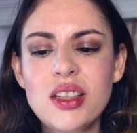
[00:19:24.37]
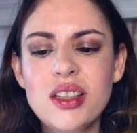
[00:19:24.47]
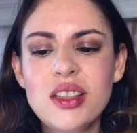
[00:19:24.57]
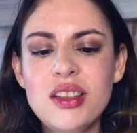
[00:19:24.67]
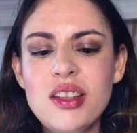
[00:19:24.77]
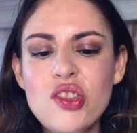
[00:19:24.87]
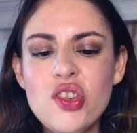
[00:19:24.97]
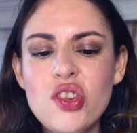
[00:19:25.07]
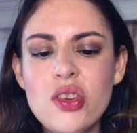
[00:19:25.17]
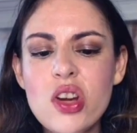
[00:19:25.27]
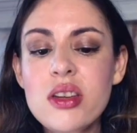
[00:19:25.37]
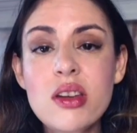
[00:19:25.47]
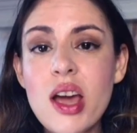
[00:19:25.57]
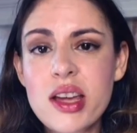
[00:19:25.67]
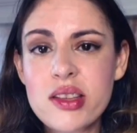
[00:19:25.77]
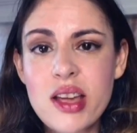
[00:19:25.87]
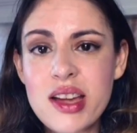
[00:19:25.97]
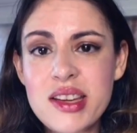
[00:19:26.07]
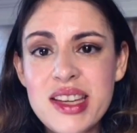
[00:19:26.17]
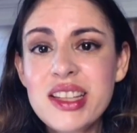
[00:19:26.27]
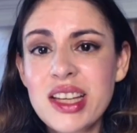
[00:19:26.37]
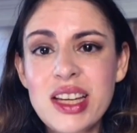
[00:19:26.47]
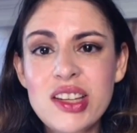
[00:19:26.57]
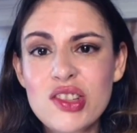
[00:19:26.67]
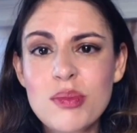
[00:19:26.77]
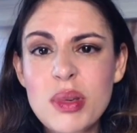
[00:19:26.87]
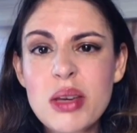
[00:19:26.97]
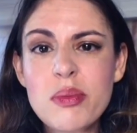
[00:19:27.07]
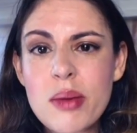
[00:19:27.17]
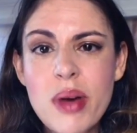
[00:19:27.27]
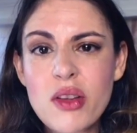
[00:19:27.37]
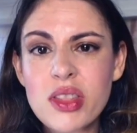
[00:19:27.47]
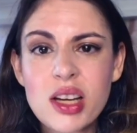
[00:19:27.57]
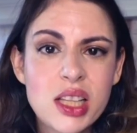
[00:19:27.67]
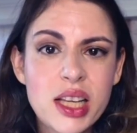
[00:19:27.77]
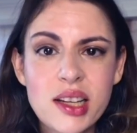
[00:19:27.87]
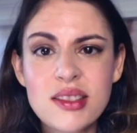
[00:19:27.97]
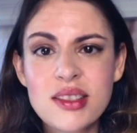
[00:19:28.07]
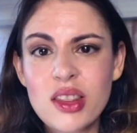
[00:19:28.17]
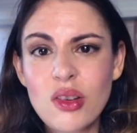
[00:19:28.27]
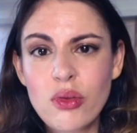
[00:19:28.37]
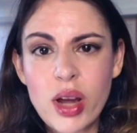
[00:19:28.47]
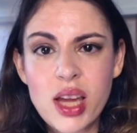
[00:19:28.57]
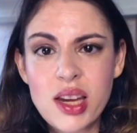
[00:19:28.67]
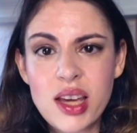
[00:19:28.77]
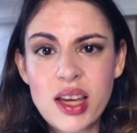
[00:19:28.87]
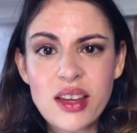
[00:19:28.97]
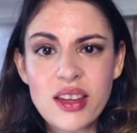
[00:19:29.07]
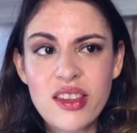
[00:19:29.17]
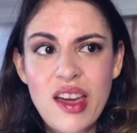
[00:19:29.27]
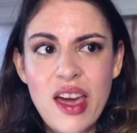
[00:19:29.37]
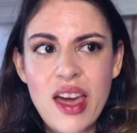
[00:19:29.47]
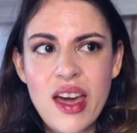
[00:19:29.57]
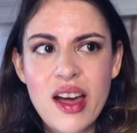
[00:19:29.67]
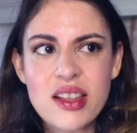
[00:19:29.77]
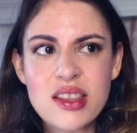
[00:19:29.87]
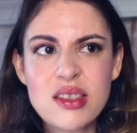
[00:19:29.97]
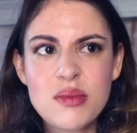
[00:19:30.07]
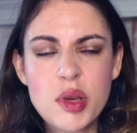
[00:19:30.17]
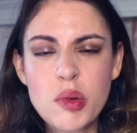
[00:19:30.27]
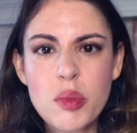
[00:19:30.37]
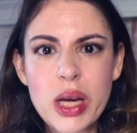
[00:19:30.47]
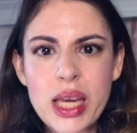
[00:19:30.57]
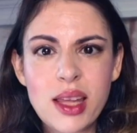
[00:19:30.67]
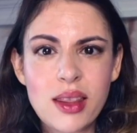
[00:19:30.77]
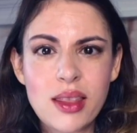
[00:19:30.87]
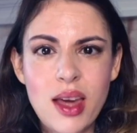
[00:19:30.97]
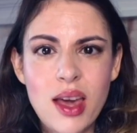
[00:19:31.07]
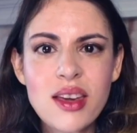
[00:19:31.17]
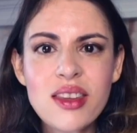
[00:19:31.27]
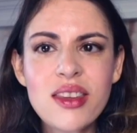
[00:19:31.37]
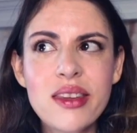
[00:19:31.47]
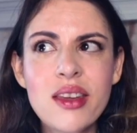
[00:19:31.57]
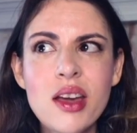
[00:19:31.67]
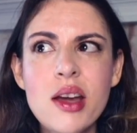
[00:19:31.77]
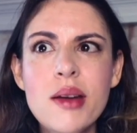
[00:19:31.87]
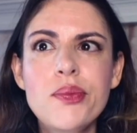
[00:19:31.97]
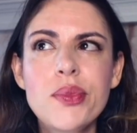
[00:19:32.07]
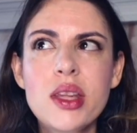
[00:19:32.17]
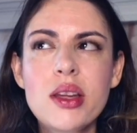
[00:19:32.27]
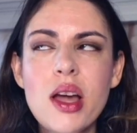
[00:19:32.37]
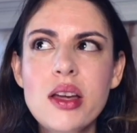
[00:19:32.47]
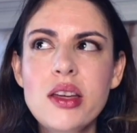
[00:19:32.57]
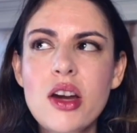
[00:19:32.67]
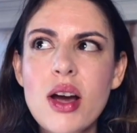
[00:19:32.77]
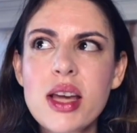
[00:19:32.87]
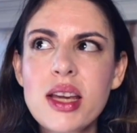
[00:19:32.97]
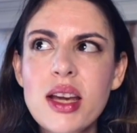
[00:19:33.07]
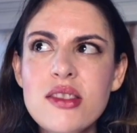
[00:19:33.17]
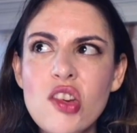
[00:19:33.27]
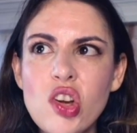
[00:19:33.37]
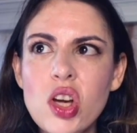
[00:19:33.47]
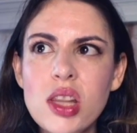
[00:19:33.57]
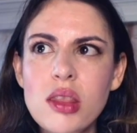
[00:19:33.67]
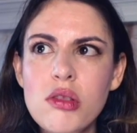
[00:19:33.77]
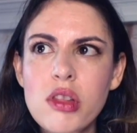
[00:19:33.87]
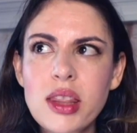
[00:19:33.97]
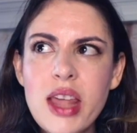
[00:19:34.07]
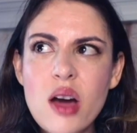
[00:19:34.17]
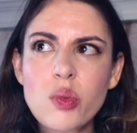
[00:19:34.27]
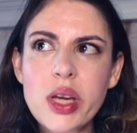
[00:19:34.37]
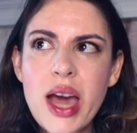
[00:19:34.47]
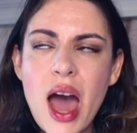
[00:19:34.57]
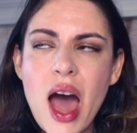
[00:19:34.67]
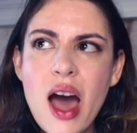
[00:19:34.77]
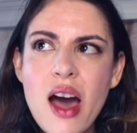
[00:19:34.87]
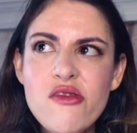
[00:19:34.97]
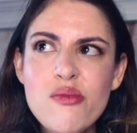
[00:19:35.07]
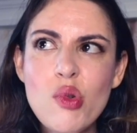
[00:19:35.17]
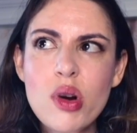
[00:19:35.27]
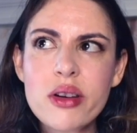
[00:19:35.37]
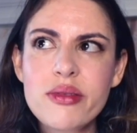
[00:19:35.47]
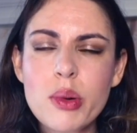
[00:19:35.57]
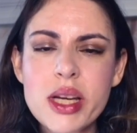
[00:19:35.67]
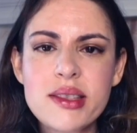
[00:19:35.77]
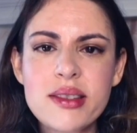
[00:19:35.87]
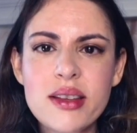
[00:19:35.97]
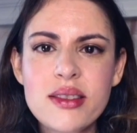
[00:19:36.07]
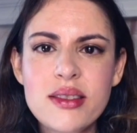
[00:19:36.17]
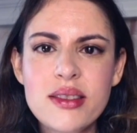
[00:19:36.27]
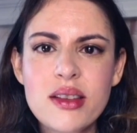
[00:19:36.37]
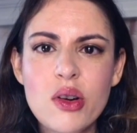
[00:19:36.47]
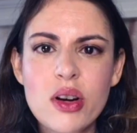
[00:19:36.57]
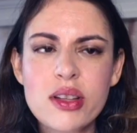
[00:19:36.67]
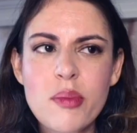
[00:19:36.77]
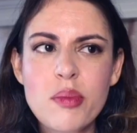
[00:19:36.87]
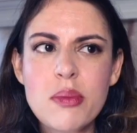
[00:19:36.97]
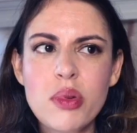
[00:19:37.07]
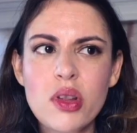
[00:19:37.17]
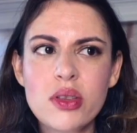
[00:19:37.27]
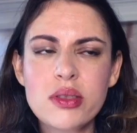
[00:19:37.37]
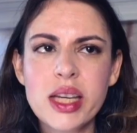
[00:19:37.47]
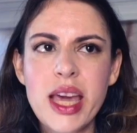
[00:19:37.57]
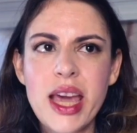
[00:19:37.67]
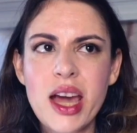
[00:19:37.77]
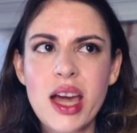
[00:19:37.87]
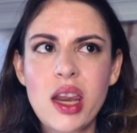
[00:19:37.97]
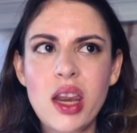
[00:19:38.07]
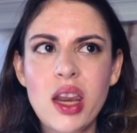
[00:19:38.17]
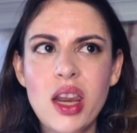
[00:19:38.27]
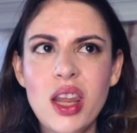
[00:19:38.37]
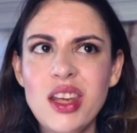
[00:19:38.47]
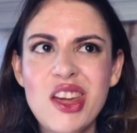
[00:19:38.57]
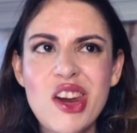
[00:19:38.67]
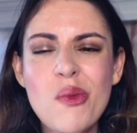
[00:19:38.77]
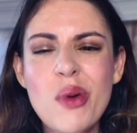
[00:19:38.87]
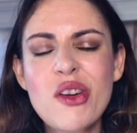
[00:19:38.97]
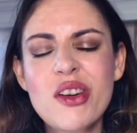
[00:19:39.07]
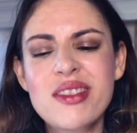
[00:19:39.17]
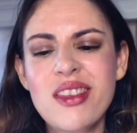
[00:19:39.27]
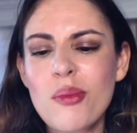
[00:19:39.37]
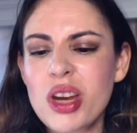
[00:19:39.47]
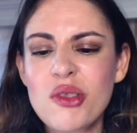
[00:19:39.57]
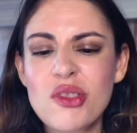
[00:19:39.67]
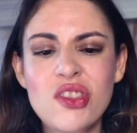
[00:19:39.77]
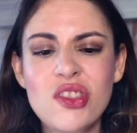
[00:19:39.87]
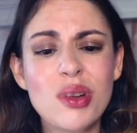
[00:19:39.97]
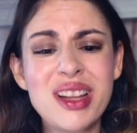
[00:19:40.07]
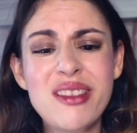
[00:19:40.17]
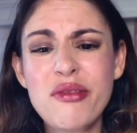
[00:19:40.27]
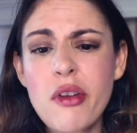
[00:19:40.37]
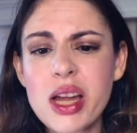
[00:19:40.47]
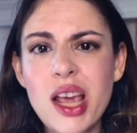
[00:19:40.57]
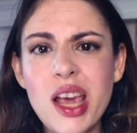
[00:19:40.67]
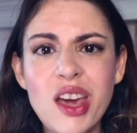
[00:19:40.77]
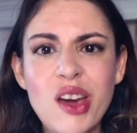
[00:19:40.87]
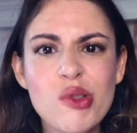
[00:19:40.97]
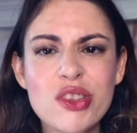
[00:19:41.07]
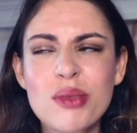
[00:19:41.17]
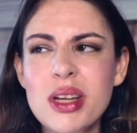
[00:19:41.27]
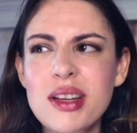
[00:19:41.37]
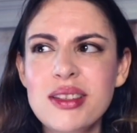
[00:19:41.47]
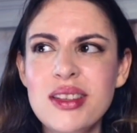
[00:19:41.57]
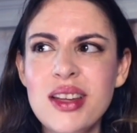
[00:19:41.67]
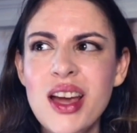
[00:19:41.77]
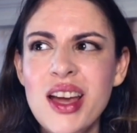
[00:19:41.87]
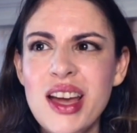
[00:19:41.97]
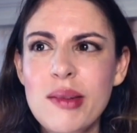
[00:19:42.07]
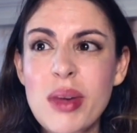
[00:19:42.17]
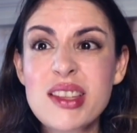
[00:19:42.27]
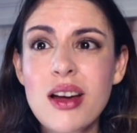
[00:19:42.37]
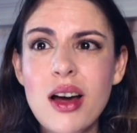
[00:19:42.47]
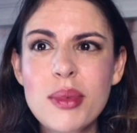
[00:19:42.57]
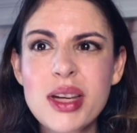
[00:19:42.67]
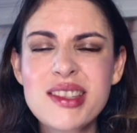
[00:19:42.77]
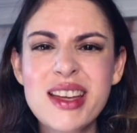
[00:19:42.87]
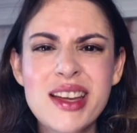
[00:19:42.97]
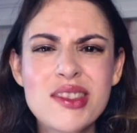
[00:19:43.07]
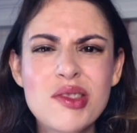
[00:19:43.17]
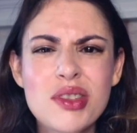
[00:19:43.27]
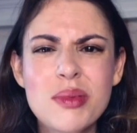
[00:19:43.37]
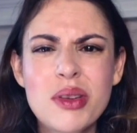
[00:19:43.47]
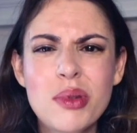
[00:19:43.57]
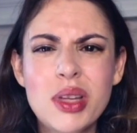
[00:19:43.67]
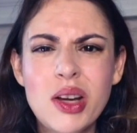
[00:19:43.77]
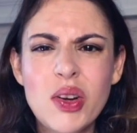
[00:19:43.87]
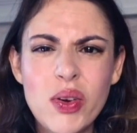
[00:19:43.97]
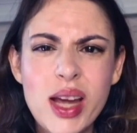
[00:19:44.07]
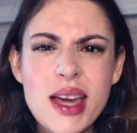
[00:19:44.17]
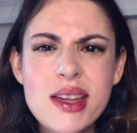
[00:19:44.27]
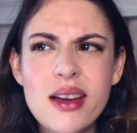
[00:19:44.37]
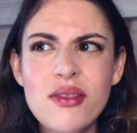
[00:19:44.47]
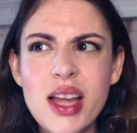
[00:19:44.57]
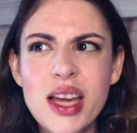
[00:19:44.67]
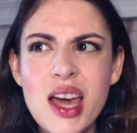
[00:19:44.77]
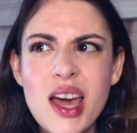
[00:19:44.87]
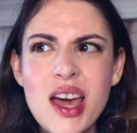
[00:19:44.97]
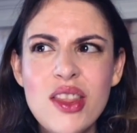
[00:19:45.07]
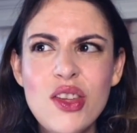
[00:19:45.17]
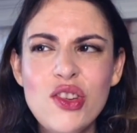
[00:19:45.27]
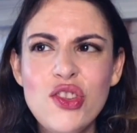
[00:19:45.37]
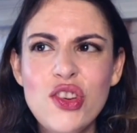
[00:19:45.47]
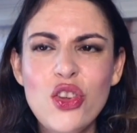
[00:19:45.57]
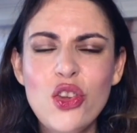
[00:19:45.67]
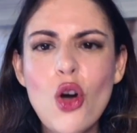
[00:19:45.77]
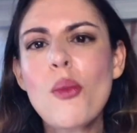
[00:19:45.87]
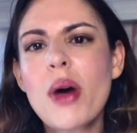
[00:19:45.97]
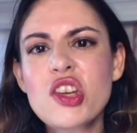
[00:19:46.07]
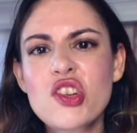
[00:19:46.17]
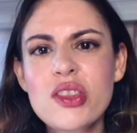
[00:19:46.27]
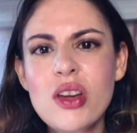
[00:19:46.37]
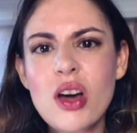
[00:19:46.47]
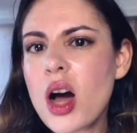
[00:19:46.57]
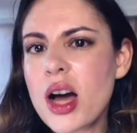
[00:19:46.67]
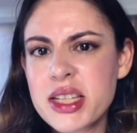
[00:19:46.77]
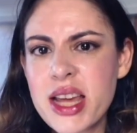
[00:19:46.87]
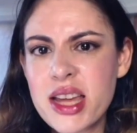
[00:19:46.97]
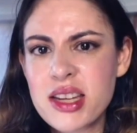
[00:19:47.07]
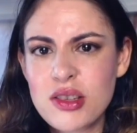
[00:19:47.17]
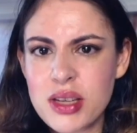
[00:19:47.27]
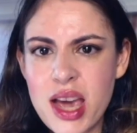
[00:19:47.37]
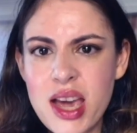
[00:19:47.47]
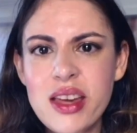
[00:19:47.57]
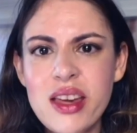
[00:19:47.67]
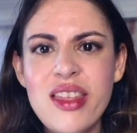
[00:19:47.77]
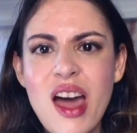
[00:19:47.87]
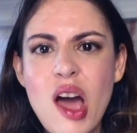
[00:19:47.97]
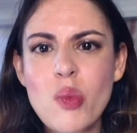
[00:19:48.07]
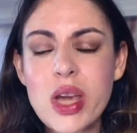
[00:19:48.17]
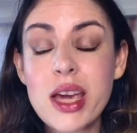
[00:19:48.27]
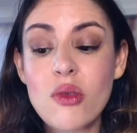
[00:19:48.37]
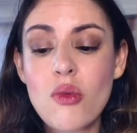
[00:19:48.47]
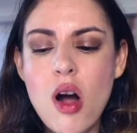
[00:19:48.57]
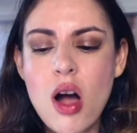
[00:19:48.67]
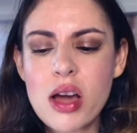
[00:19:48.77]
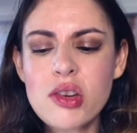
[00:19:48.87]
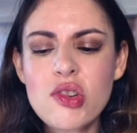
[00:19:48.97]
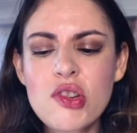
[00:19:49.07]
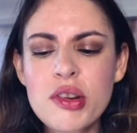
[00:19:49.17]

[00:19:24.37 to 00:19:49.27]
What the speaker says: this shouldn't ideally just be about the clicks and the ratings and spewing things. I think it's a good thing that we have more voices or that people can, whether it's somebody who's just really funny or somebody's and makes comedy skits or somebody really creative. Like, there's just so much content today that we can watch